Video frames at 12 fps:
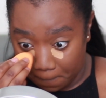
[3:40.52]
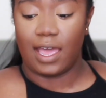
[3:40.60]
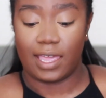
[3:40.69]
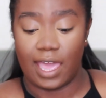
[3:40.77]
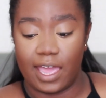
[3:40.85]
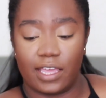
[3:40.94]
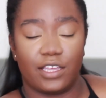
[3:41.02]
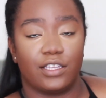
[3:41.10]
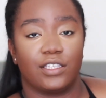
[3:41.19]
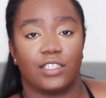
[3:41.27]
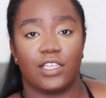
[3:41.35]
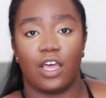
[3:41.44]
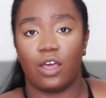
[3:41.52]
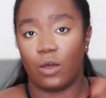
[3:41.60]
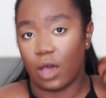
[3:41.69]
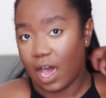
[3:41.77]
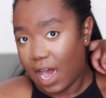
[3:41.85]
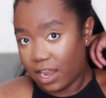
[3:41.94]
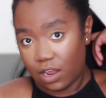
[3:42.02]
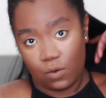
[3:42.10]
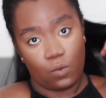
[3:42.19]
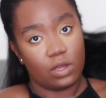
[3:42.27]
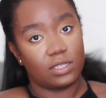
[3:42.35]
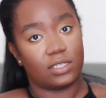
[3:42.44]
Okay, so I
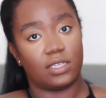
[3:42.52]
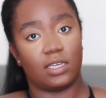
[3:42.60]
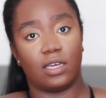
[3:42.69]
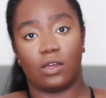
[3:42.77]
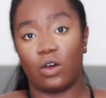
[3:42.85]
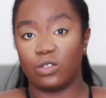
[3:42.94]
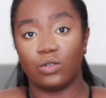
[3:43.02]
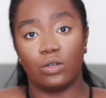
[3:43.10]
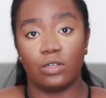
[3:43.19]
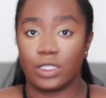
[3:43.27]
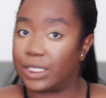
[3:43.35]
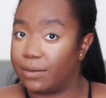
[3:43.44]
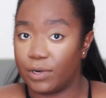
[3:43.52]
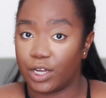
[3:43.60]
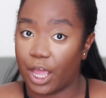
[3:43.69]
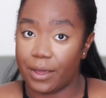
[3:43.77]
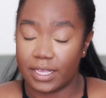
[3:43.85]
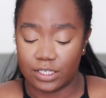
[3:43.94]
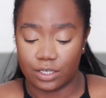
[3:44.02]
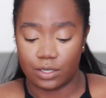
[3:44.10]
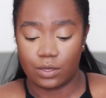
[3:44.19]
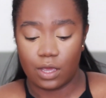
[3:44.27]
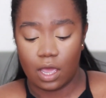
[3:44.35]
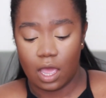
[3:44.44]
don't want to contour, so I'm not going
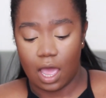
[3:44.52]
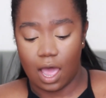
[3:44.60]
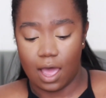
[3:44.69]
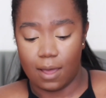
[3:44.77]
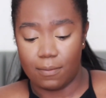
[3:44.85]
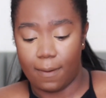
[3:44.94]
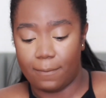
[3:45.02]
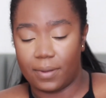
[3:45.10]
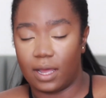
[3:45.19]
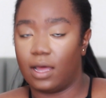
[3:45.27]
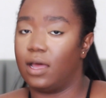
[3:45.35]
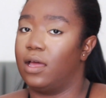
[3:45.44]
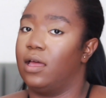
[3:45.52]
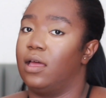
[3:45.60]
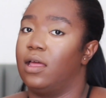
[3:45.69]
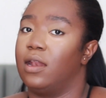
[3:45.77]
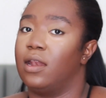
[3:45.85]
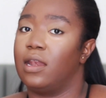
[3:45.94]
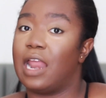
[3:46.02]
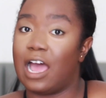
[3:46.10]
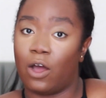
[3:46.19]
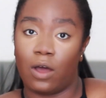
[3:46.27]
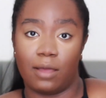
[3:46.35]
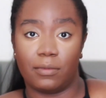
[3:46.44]
to, but
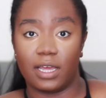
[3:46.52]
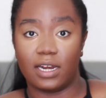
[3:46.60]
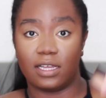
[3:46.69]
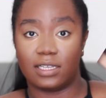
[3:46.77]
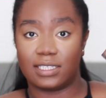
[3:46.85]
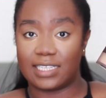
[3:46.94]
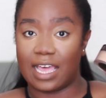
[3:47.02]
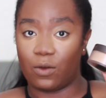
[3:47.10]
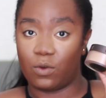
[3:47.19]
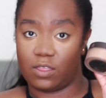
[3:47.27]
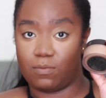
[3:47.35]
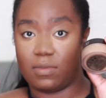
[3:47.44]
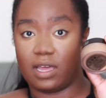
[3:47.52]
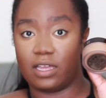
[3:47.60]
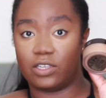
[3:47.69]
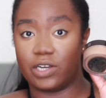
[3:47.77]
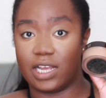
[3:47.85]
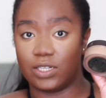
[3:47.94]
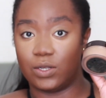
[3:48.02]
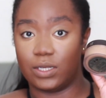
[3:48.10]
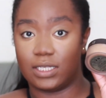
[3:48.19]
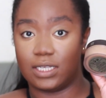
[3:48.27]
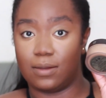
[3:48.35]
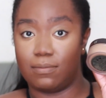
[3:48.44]
now I'm going to set with my
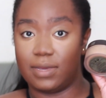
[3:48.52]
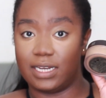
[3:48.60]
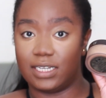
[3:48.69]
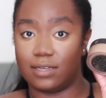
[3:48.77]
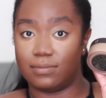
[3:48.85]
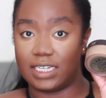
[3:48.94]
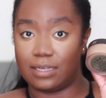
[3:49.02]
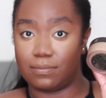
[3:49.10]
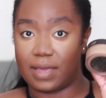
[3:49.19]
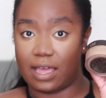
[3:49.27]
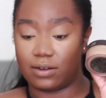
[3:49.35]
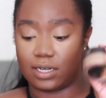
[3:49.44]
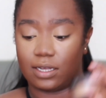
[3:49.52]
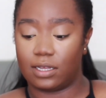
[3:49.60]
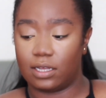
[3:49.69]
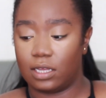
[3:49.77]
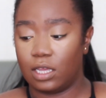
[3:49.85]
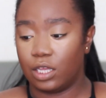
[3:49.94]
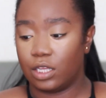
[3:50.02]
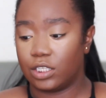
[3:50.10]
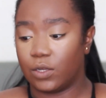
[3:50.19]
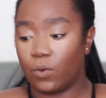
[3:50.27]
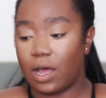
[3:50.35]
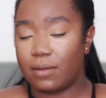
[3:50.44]
translucent medium deep powder.
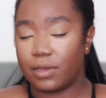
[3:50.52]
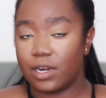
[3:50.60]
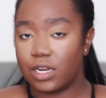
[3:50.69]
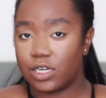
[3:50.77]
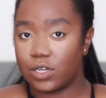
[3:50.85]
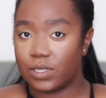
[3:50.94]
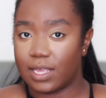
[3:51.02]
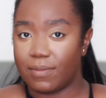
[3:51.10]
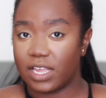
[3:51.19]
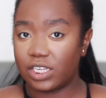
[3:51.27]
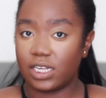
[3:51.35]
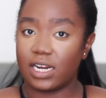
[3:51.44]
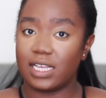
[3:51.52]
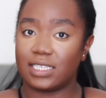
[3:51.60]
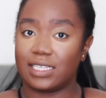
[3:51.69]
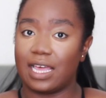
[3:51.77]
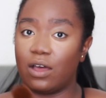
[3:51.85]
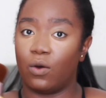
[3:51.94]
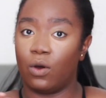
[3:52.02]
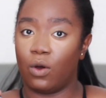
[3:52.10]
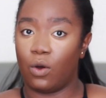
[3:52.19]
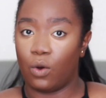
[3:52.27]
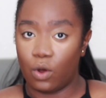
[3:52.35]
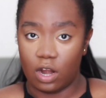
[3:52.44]
So what I'm going to do is I'm actually going to set
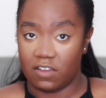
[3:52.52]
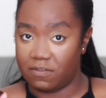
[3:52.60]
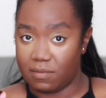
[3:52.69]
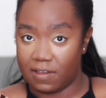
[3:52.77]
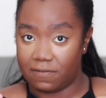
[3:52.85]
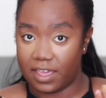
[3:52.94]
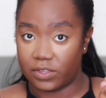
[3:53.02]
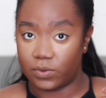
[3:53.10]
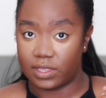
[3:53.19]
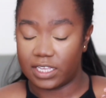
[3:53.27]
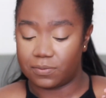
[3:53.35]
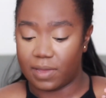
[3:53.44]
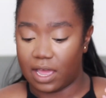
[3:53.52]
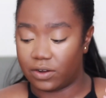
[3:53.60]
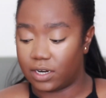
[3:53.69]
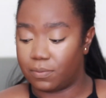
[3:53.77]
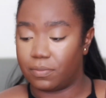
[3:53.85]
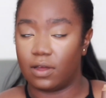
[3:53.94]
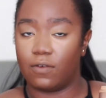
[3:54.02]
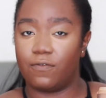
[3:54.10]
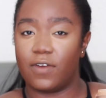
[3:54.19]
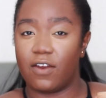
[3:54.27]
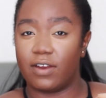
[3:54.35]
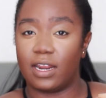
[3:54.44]
all over my face with this powder, but
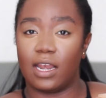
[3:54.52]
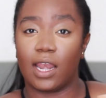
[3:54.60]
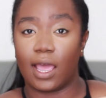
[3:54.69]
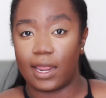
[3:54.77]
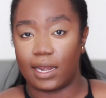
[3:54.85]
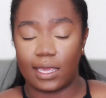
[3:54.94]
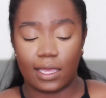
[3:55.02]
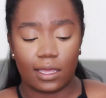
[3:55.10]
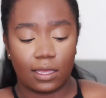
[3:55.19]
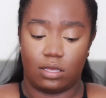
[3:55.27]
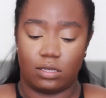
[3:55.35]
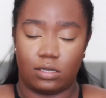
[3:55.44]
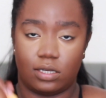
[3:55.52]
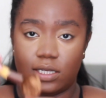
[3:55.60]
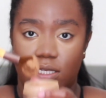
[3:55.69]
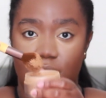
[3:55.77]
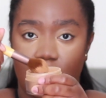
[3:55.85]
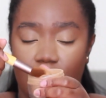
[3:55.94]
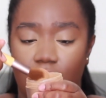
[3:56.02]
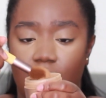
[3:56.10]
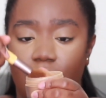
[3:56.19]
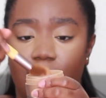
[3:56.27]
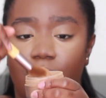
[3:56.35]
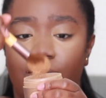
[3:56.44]
very lightly, just taking
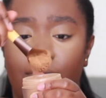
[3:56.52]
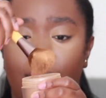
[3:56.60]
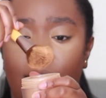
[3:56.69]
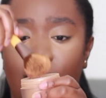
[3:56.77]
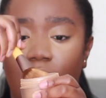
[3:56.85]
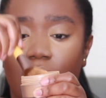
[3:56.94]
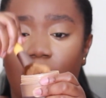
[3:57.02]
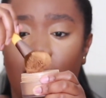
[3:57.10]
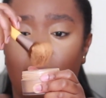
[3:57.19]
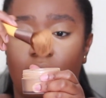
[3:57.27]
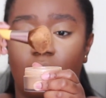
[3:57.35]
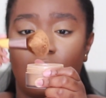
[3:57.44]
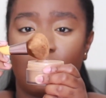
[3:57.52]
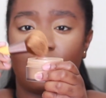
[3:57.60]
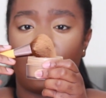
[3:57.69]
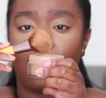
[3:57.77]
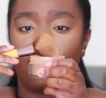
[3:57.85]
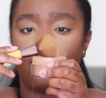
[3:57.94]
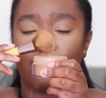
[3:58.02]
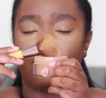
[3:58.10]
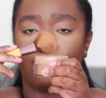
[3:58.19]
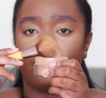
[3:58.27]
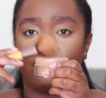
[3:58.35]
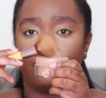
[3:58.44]
it like
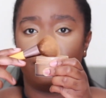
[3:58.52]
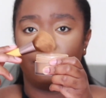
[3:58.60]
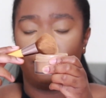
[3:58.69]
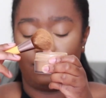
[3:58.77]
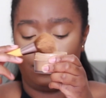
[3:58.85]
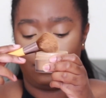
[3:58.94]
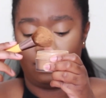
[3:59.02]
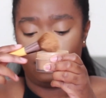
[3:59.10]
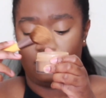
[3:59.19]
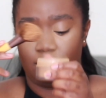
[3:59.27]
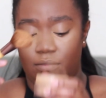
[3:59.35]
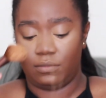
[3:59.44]
that,